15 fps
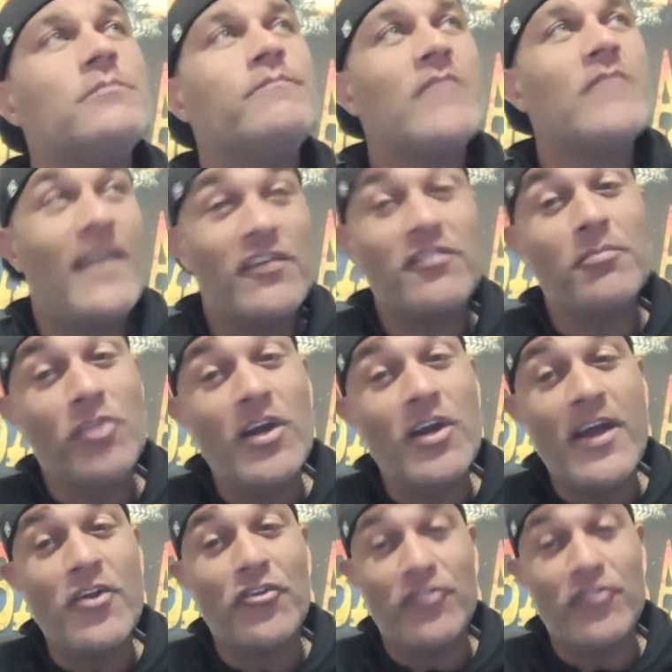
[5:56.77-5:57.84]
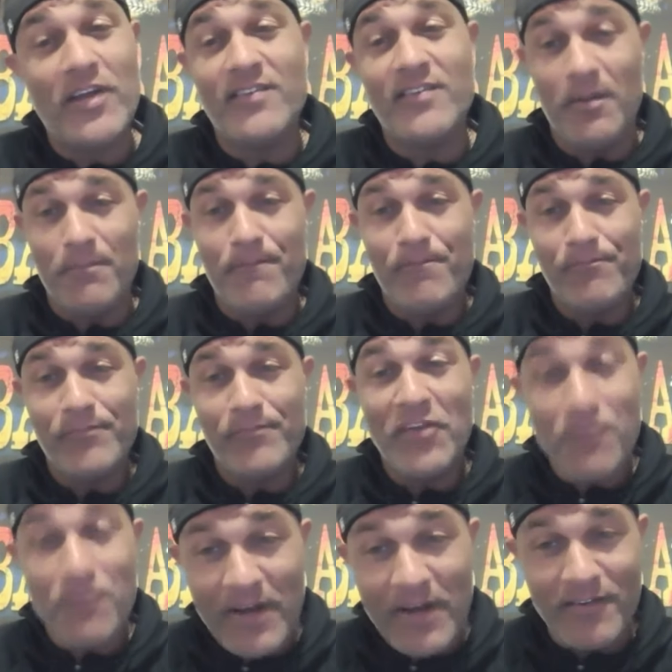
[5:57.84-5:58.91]
And there's some good hitters in that team.
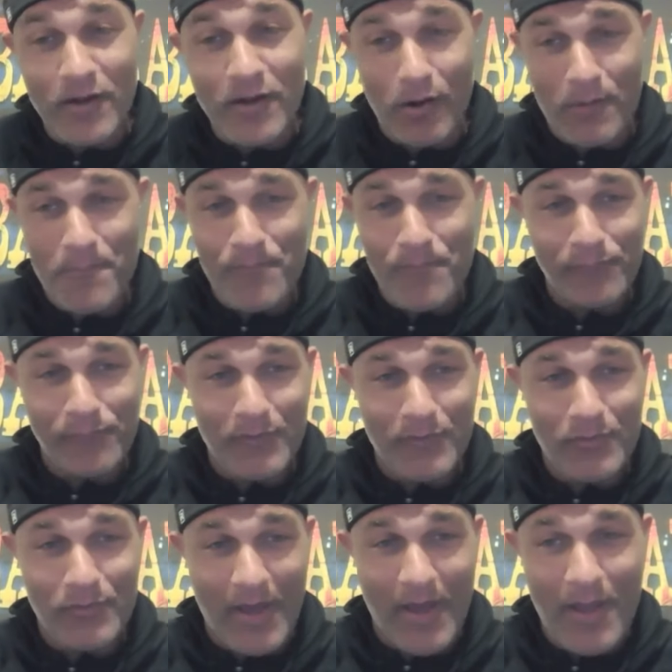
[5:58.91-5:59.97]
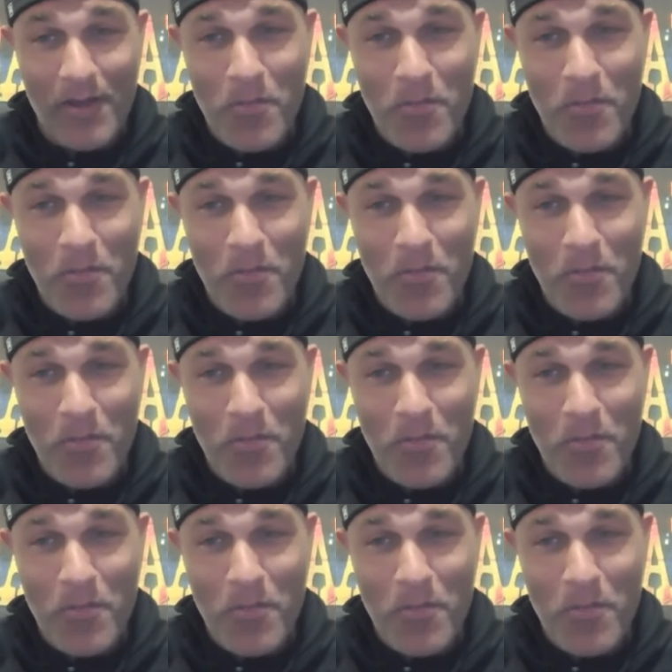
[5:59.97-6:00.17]
He's best hitter, okay?